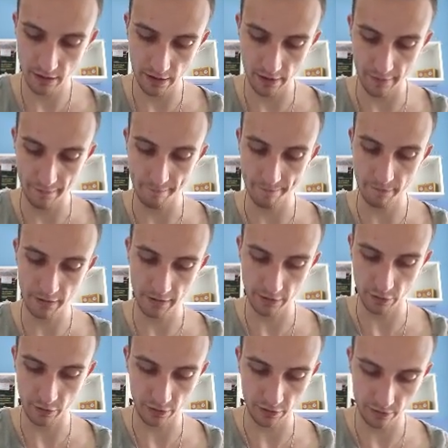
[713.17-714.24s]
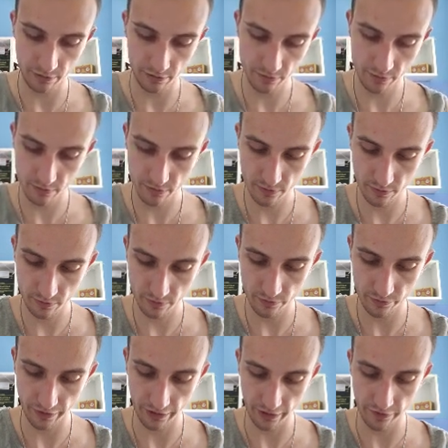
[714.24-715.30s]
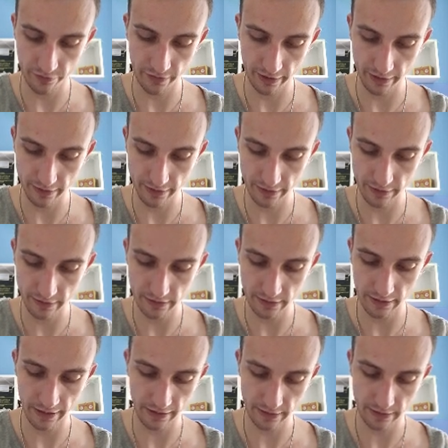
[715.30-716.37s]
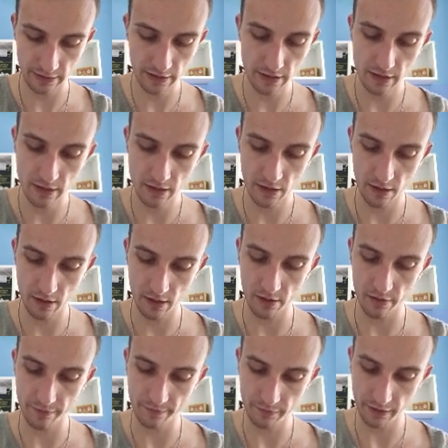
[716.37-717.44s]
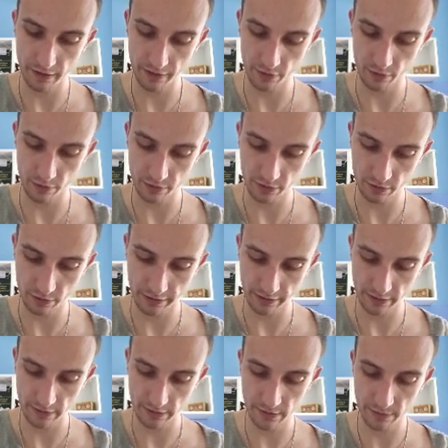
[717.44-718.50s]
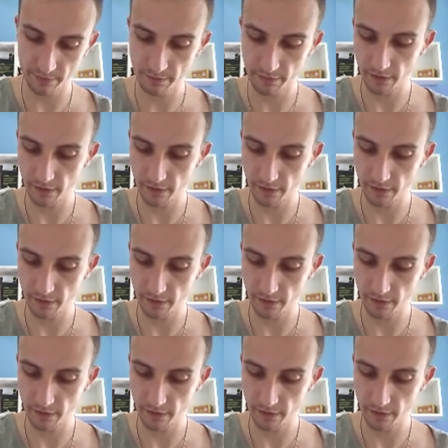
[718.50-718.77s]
and you can verify that this is x, and also like this.